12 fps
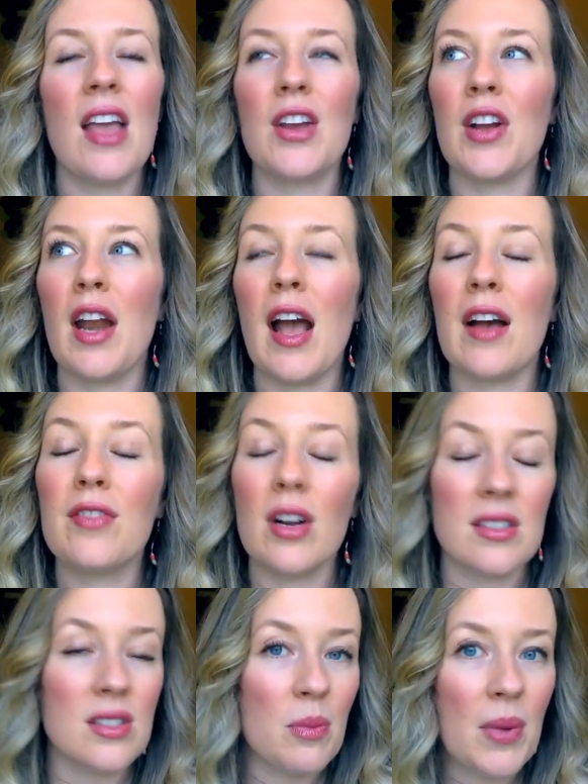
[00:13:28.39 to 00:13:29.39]
You're going to have
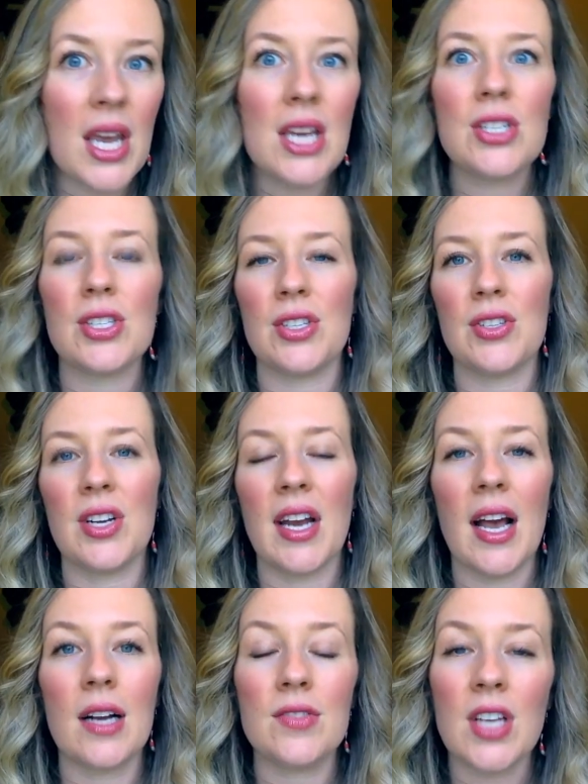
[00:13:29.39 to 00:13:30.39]
constipation, you're going to
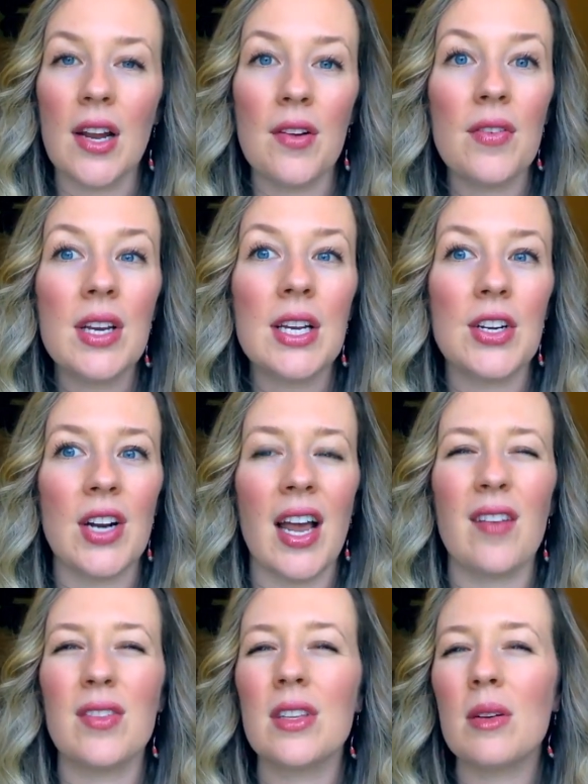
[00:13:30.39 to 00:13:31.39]
have diarrhea, you're going to
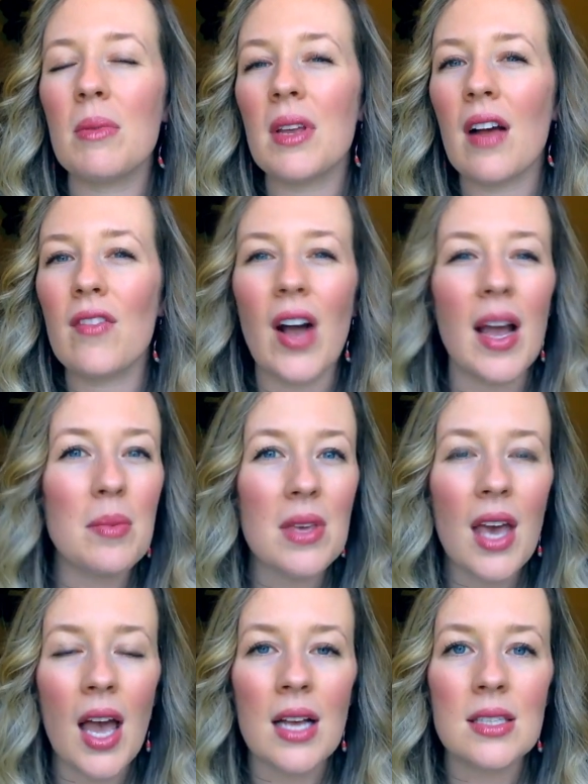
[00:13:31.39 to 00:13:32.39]
have a little bit of
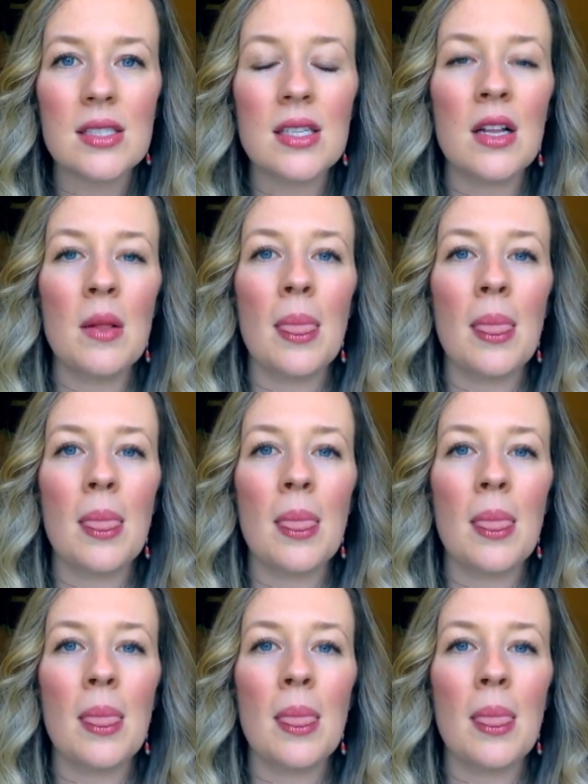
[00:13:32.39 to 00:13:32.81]
IBS.